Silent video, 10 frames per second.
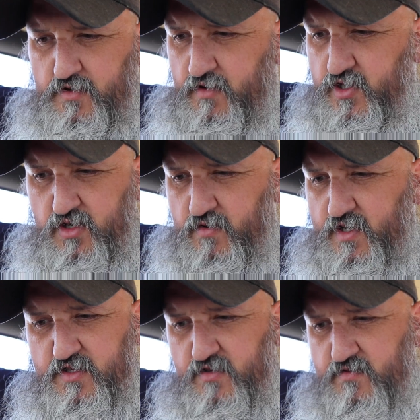Not quite sure why
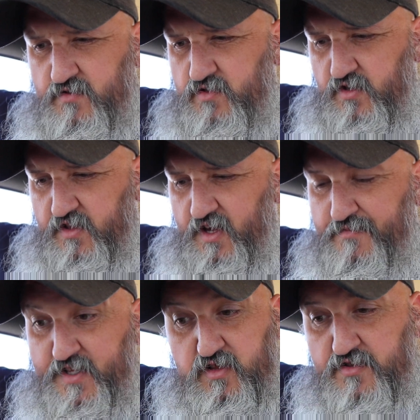it's done just that,
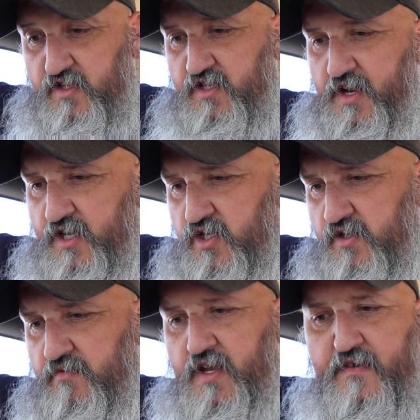but it's lost its connection,
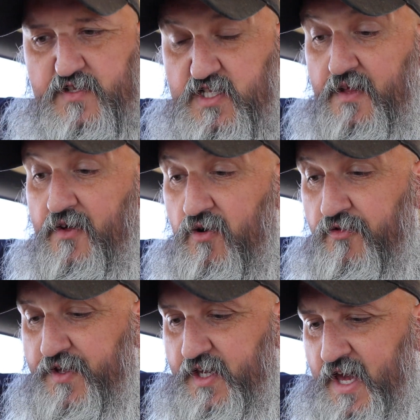so I'm going to have to scan the whole
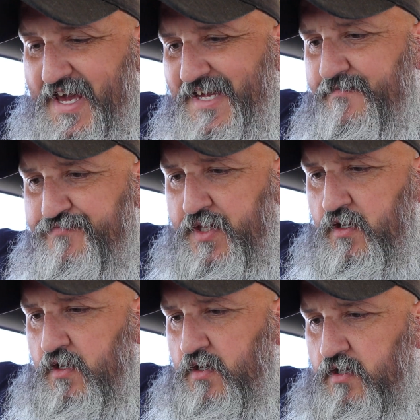thing again.
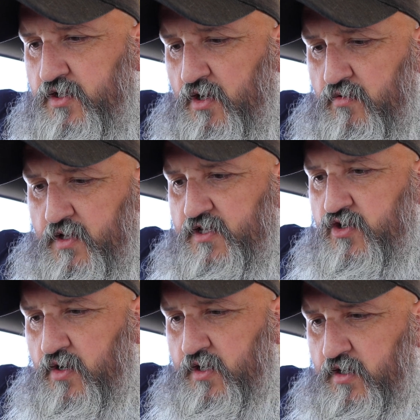So let's
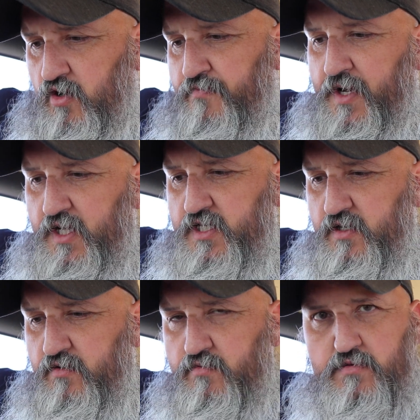try and go back
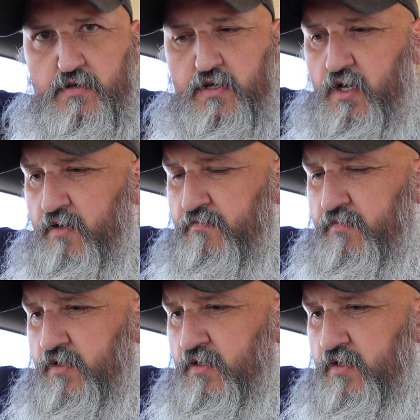to
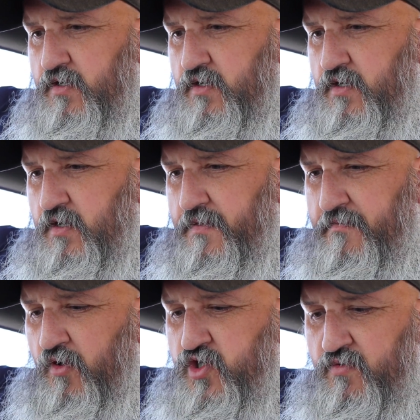the
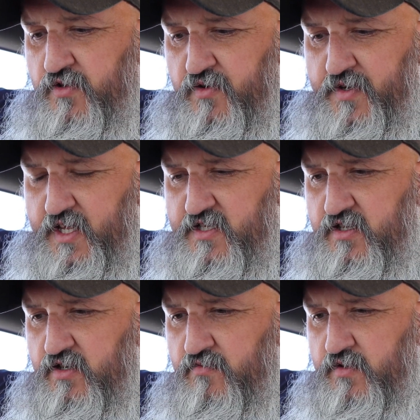modules that we need to
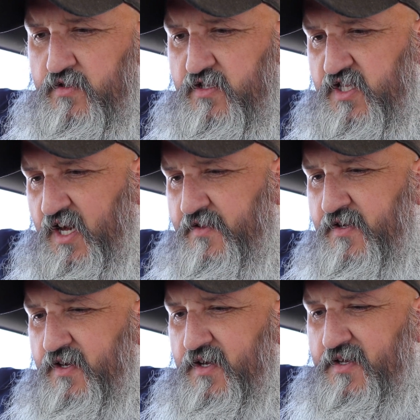do and scan.
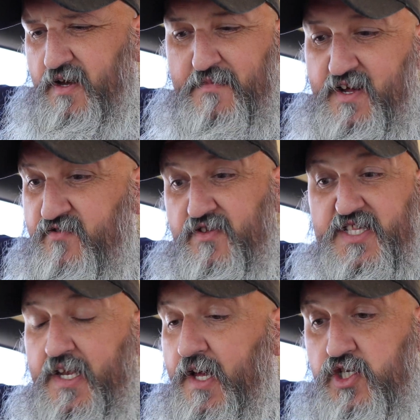Now I might as well
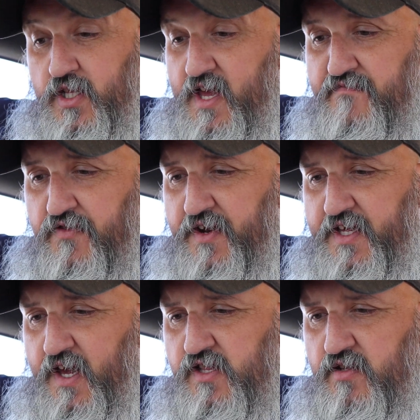scan actually everything
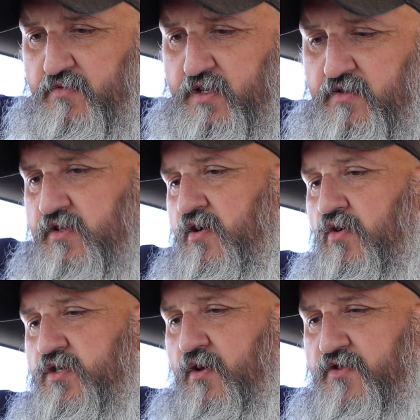again, so I'm going to use the
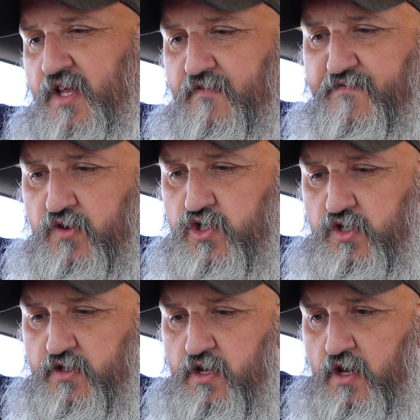auto scan
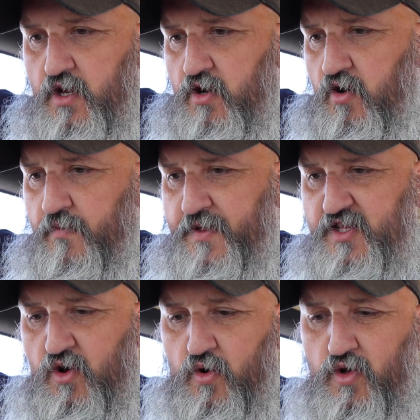function on
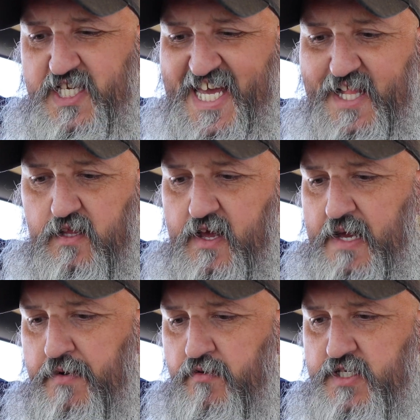this Autel
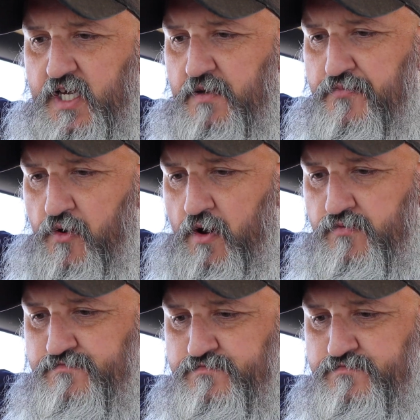MOT Pro.